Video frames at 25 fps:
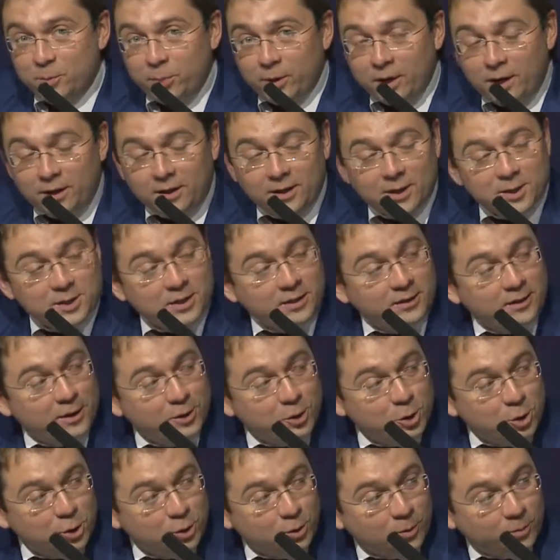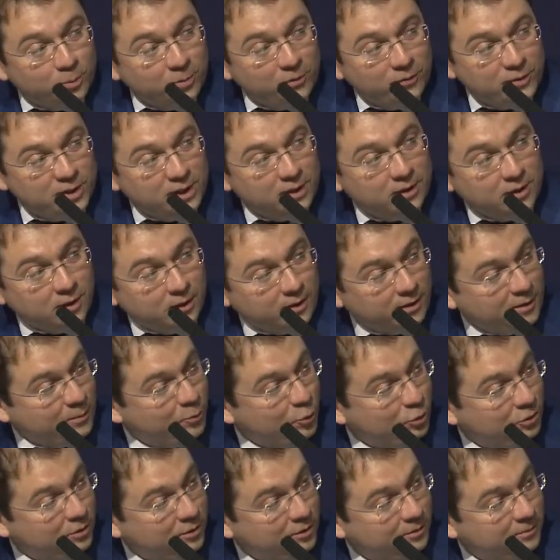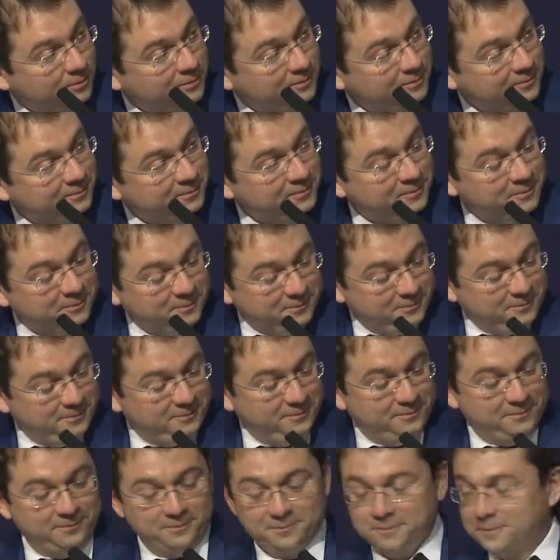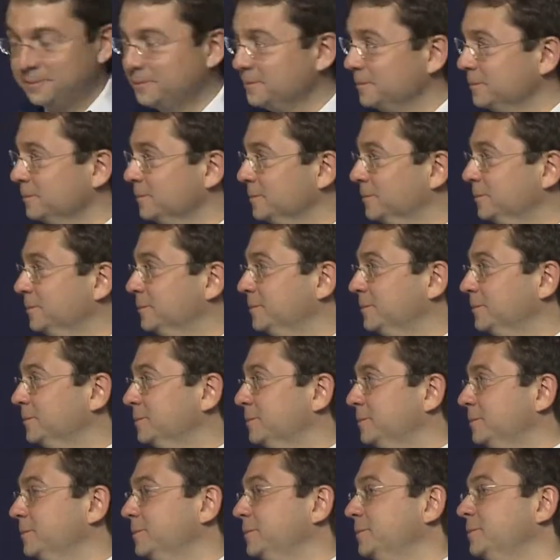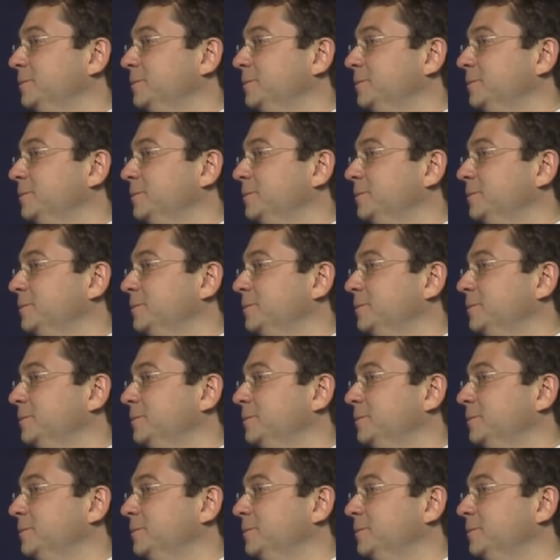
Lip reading: who controls all that. You know, every night he goes to see